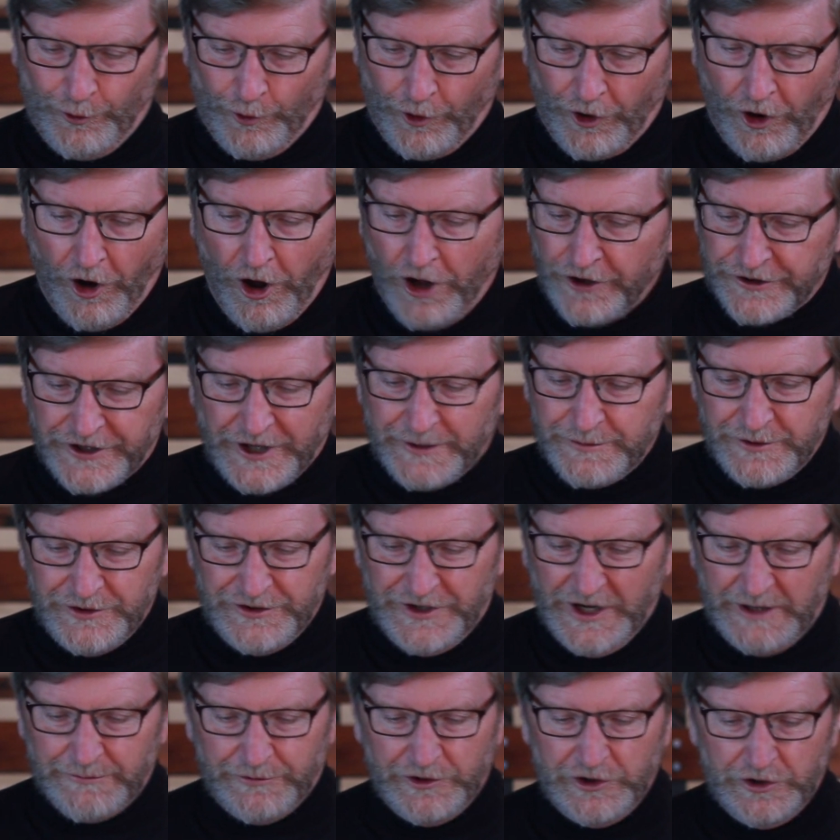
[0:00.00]
were all
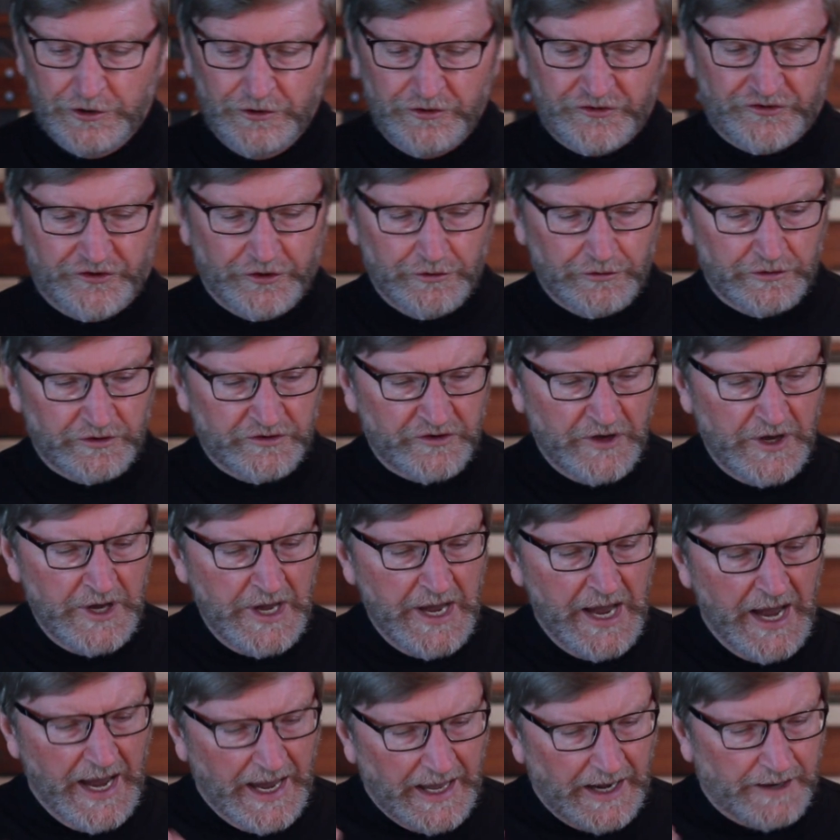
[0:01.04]
WWU students.
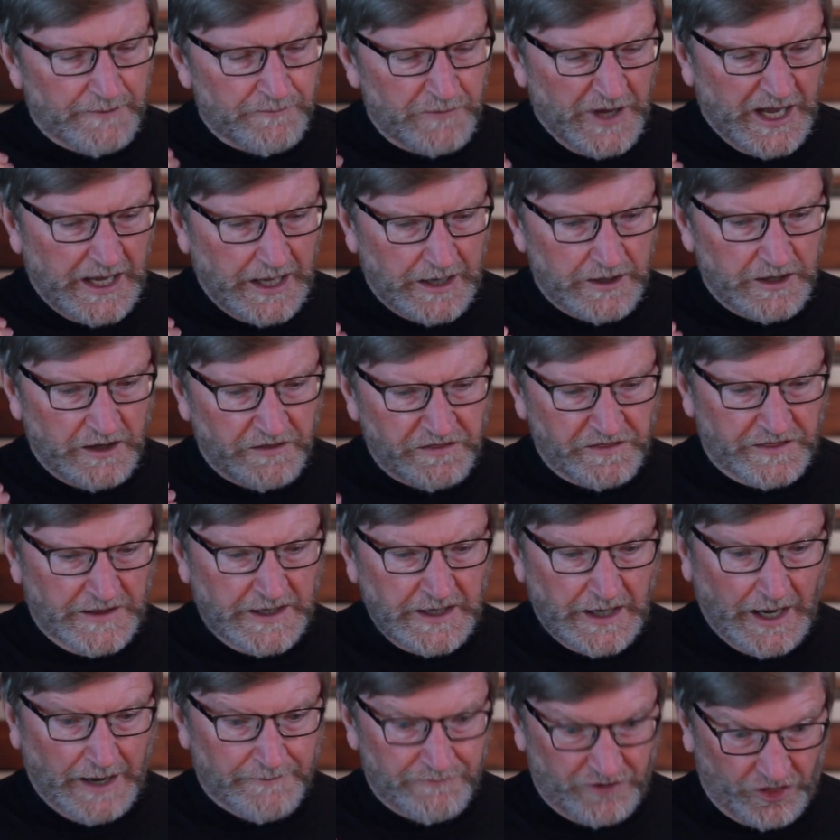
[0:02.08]
And I began to
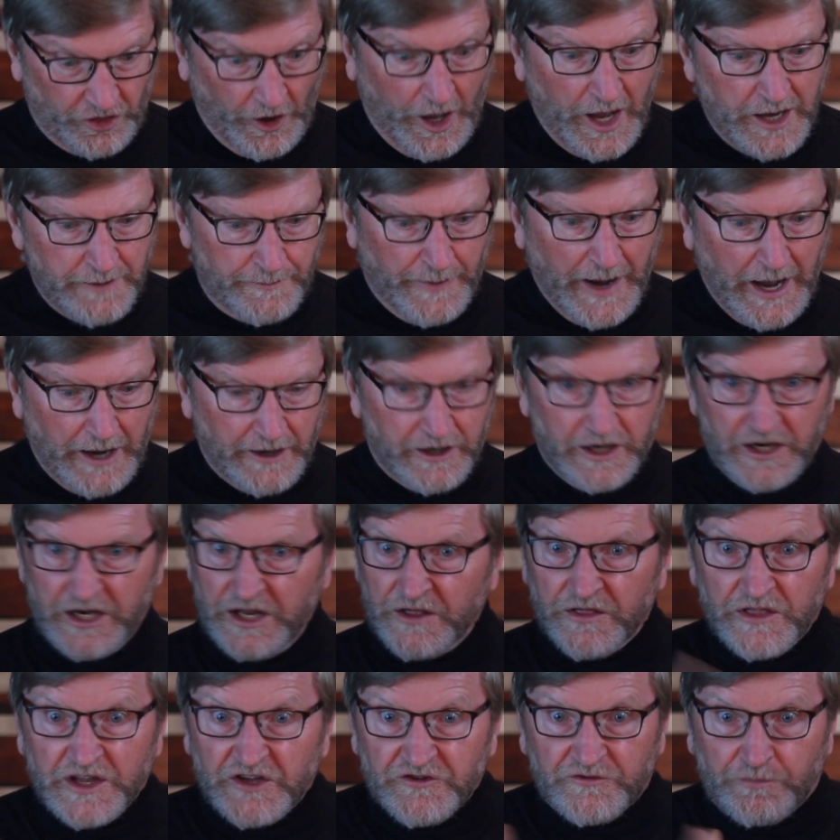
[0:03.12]
think, I've thought about it
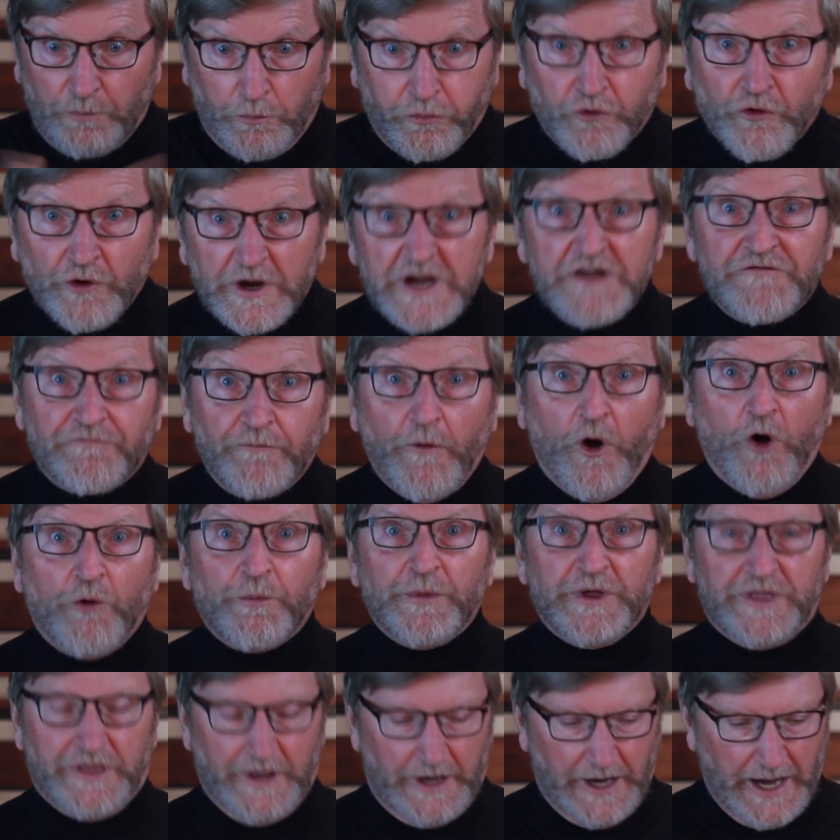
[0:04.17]
in this brief
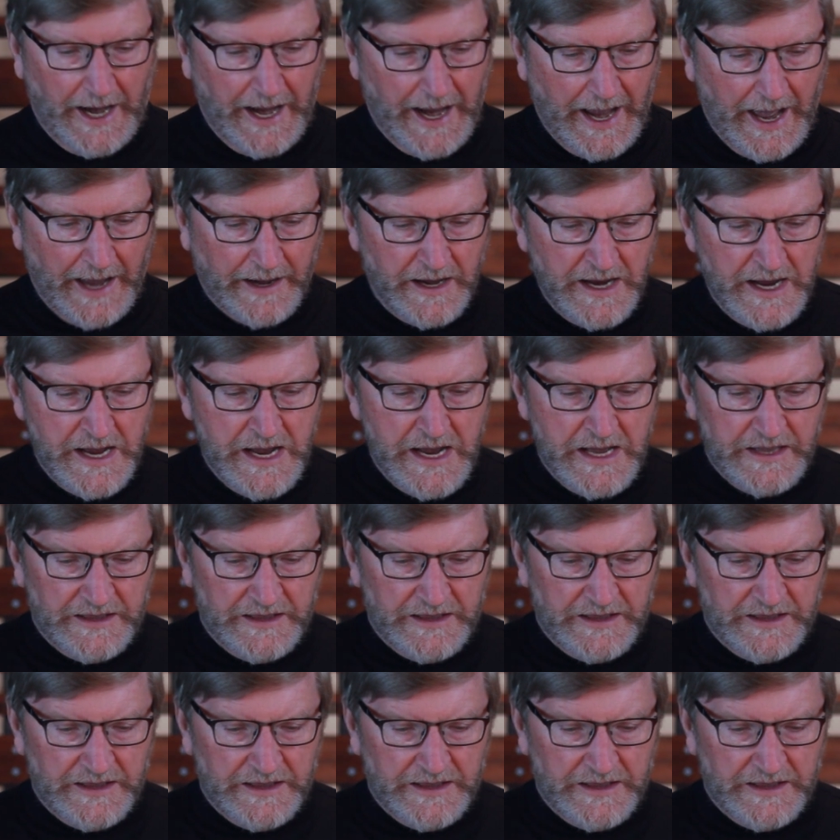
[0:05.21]
moment that I had,